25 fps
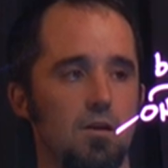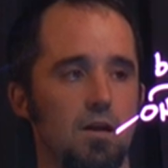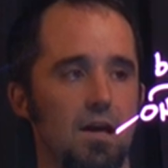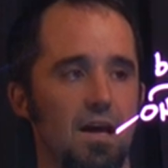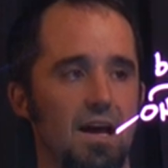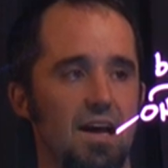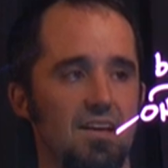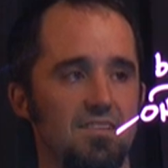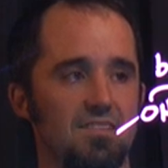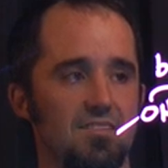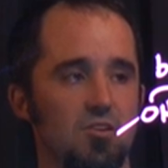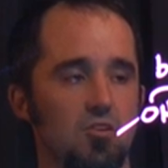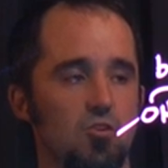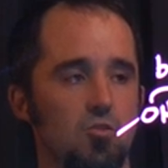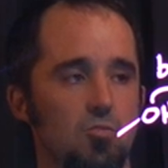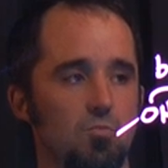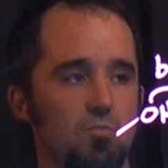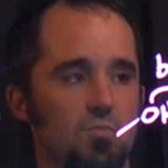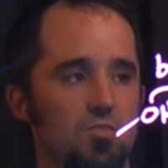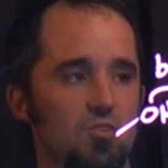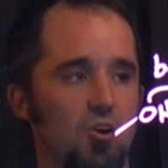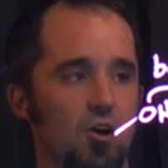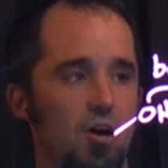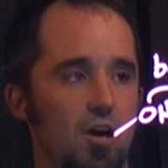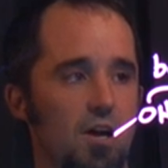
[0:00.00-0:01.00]

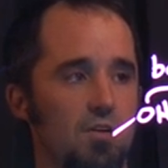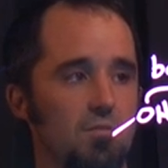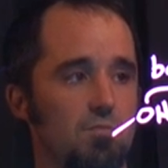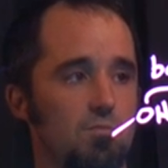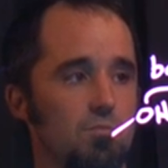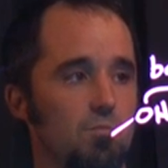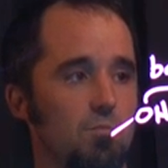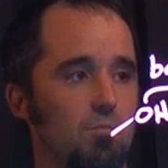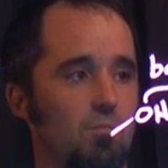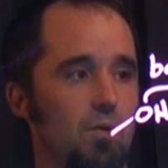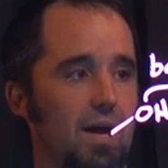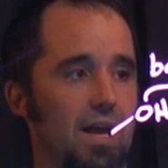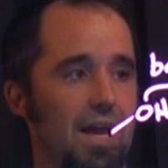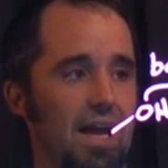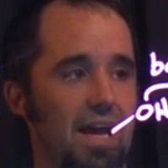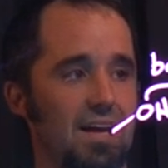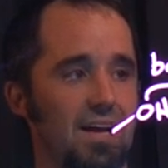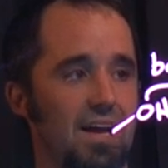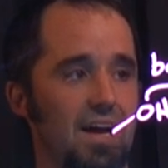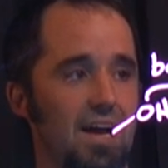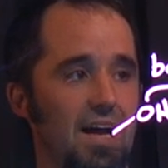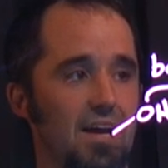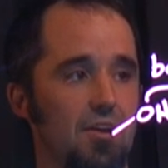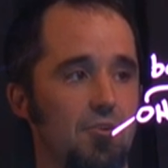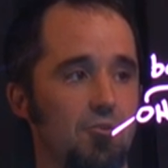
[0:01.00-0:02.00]
my
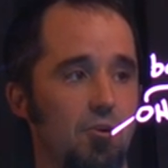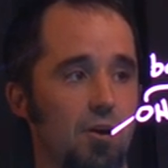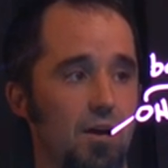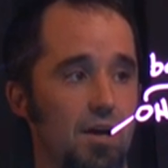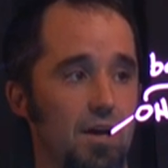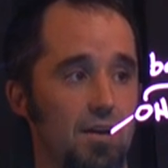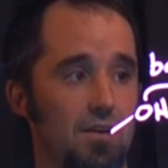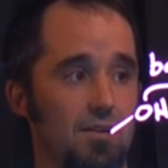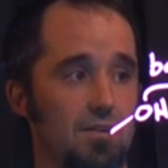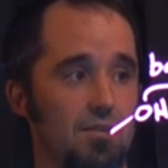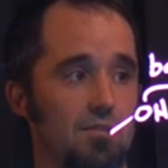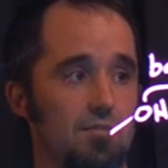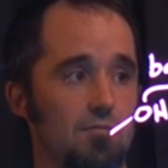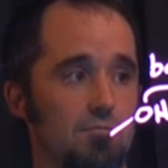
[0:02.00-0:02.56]
anhydride.